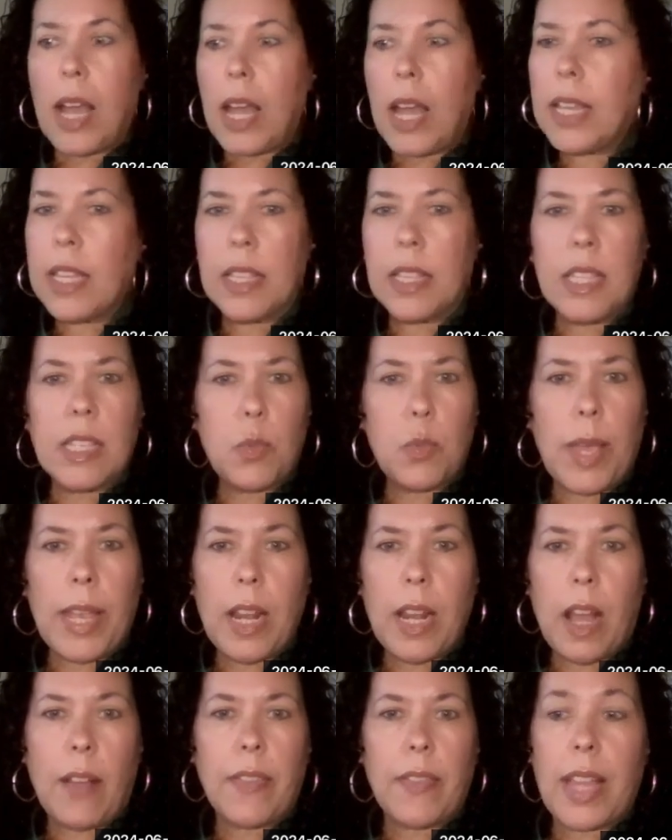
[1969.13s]
I got to get this
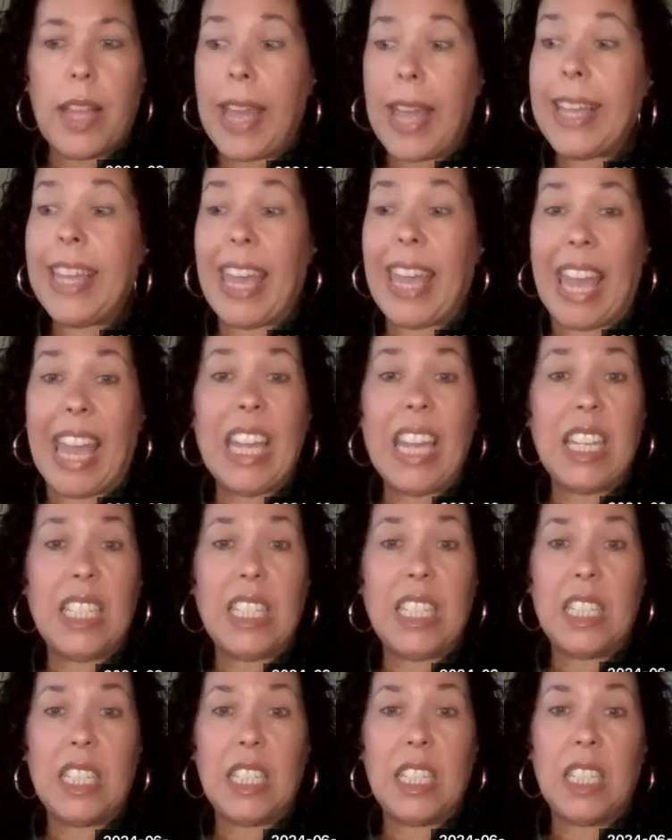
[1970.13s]
weight off, like, I
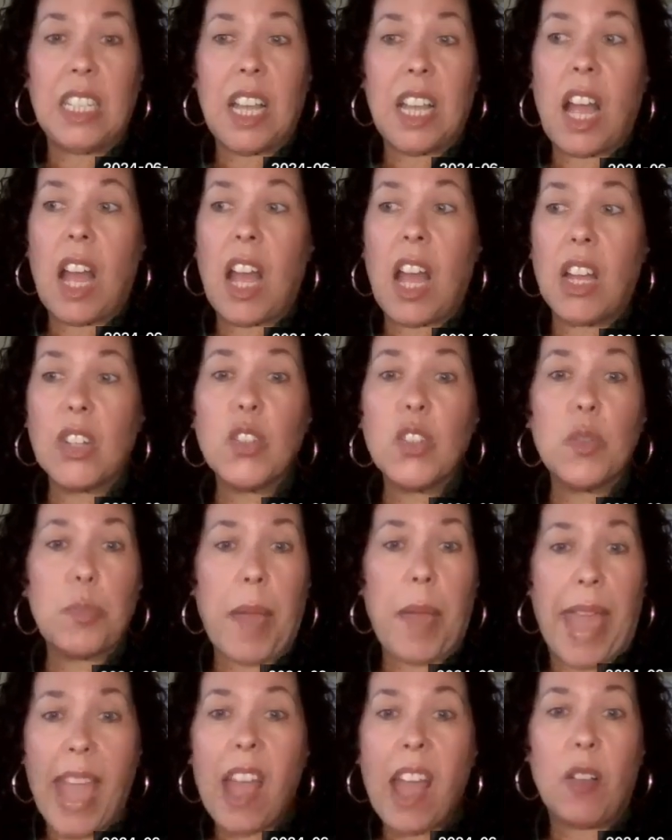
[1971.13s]
gained
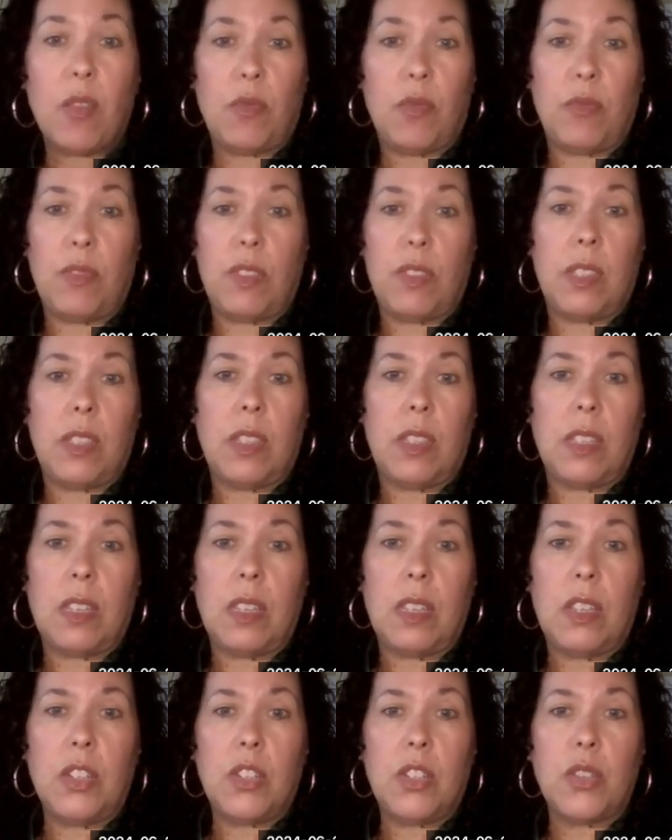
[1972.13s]
100 pounds
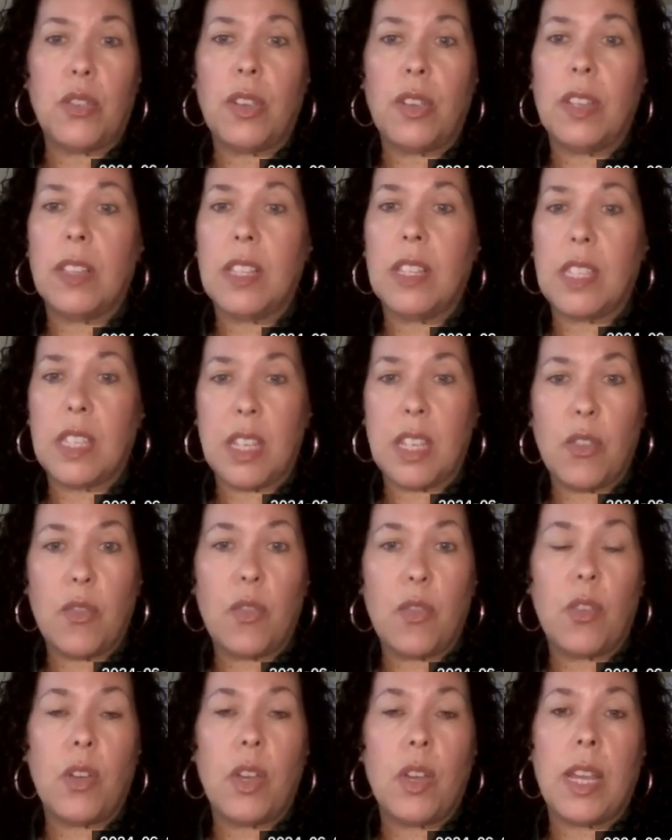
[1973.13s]
during the
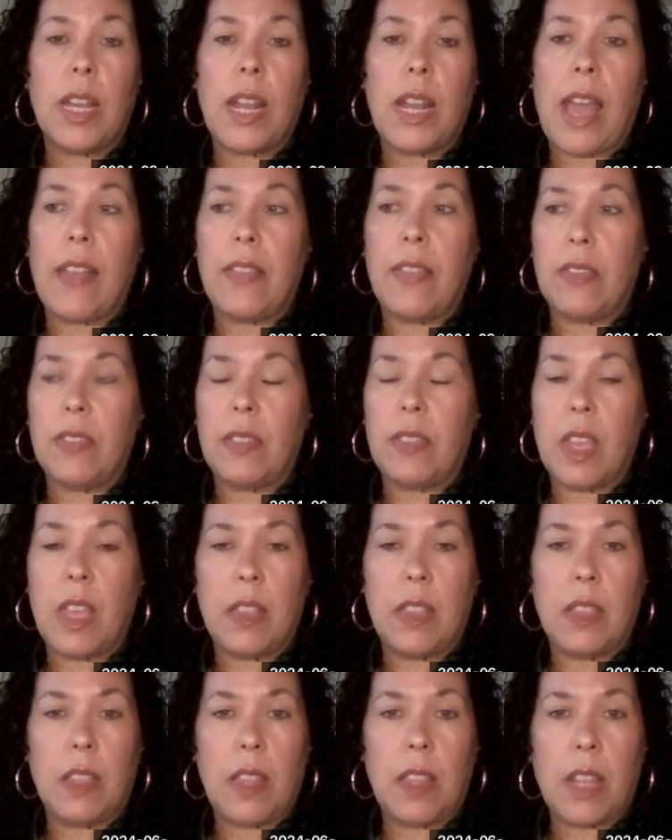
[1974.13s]
steroid and
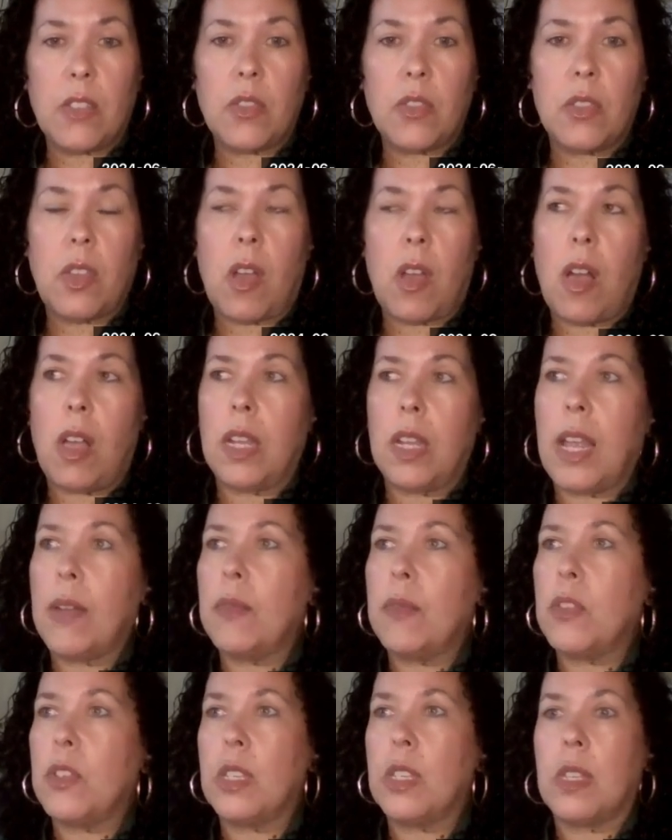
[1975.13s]
the letrozole, and
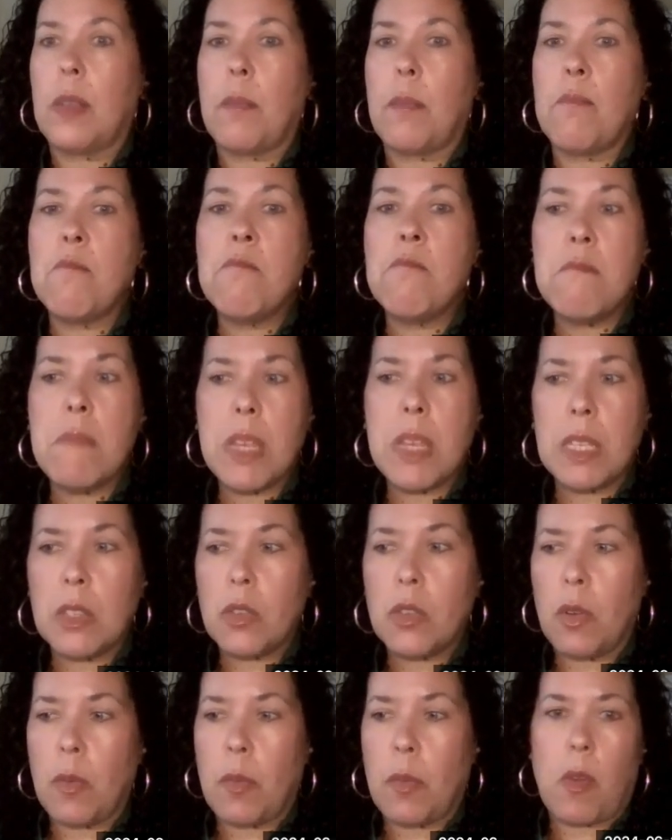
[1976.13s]
I was just
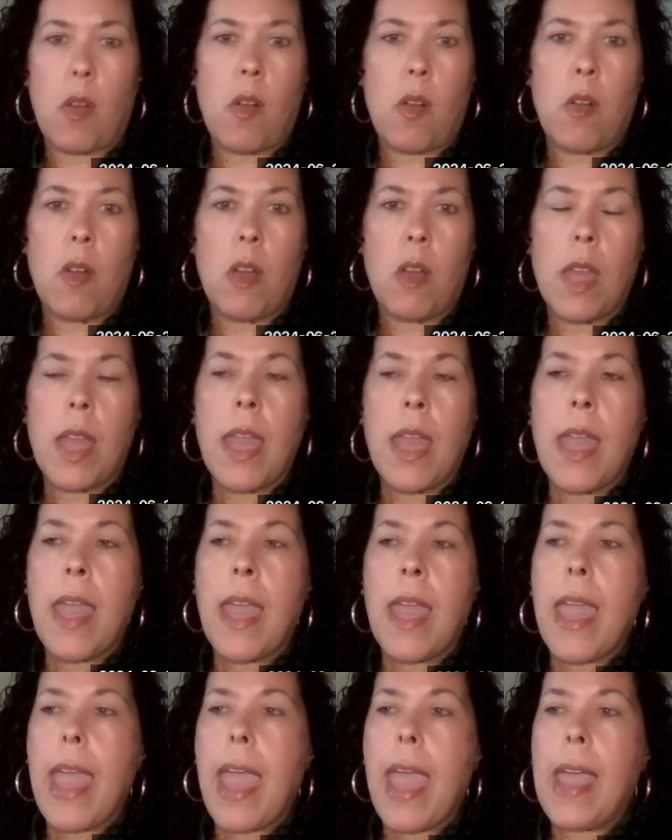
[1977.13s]
miserable,
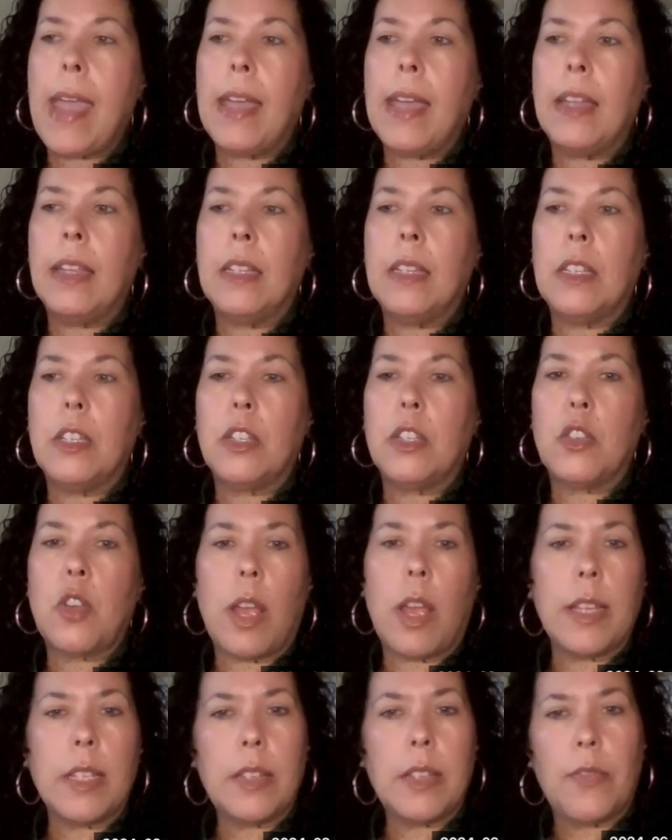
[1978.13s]
and
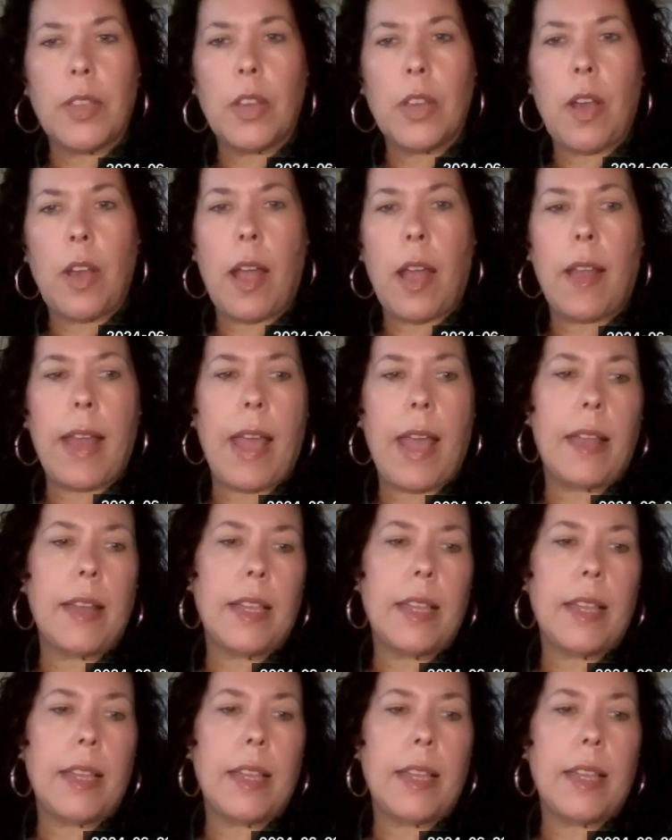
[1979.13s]
trying to figure out